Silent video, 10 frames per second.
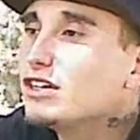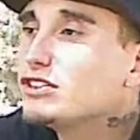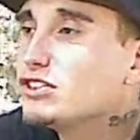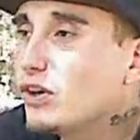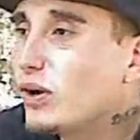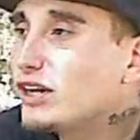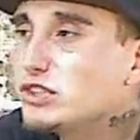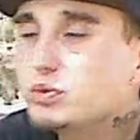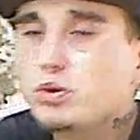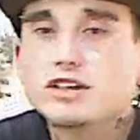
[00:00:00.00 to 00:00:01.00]
So I
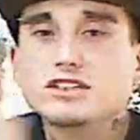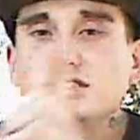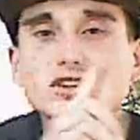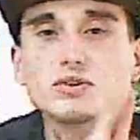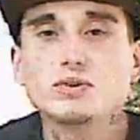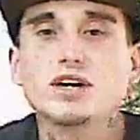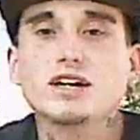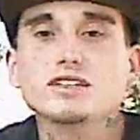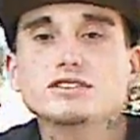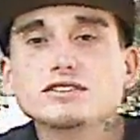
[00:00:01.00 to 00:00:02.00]
just wanted to tell you
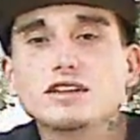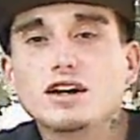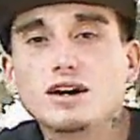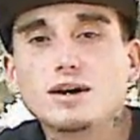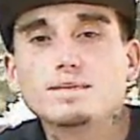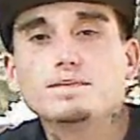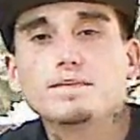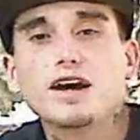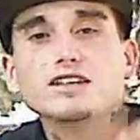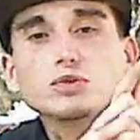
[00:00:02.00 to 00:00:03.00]
guys,
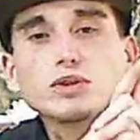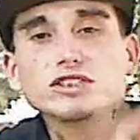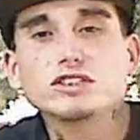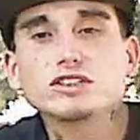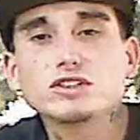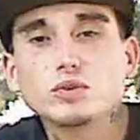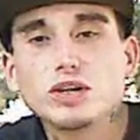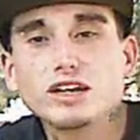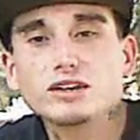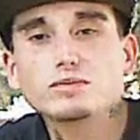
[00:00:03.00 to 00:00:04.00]
I just recently
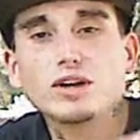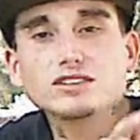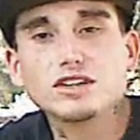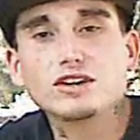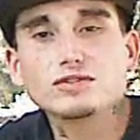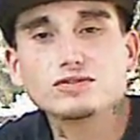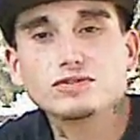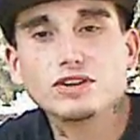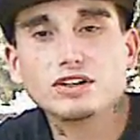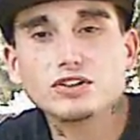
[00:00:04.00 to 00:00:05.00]
created
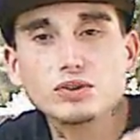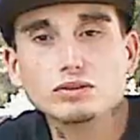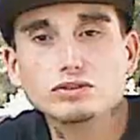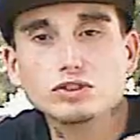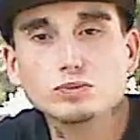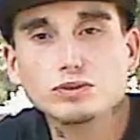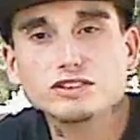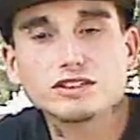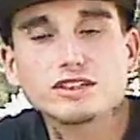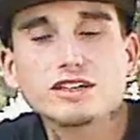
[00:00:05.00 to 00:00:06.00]
myself a new YouTube
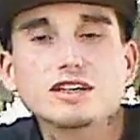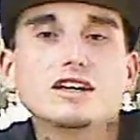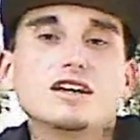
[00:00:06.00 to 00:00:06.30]
recently.